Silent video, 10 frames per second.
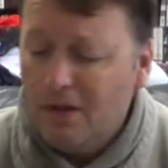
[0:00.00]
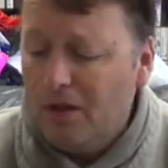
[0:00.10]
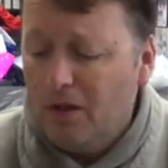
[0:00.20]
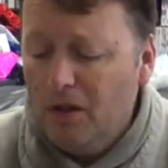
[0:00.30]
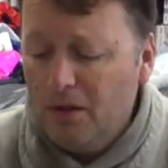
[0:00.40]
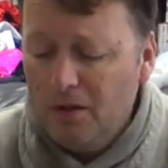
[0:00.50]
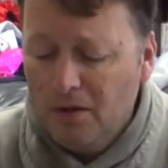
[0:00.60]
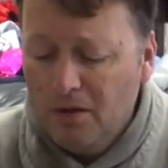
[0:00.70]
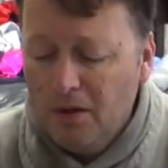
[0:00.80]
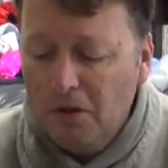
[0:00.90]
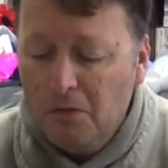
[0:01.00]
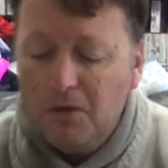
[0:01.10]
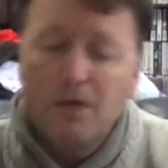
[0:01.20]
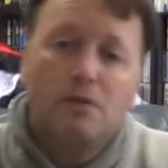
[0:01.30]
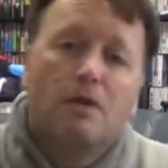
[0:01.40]
that I got
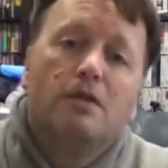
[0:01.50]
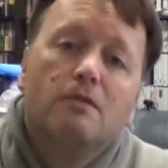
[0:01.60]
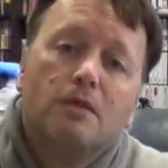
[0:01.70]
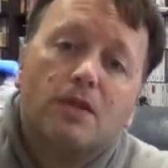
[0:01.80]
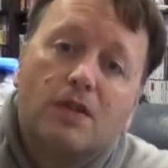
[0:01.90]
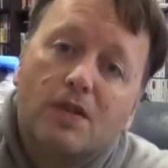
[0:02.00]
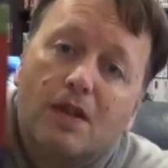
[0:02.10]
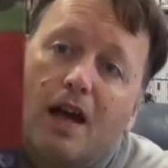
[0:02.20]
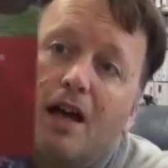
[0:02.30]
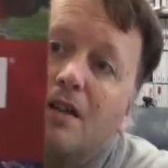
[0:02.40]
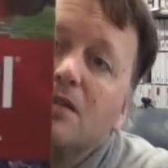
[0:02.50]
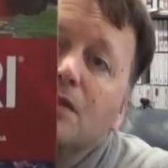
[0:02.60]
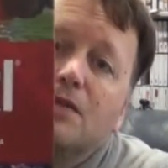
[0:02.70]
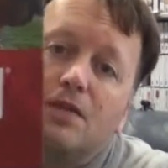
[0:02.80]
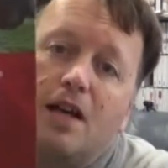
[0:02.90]
was this one, which is Art
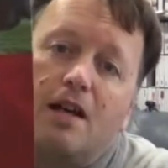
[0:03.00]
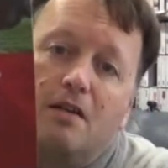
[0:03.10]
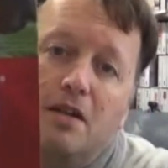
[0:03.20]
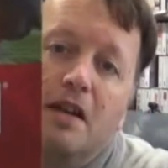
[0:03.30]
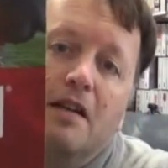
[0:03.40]
of Atari.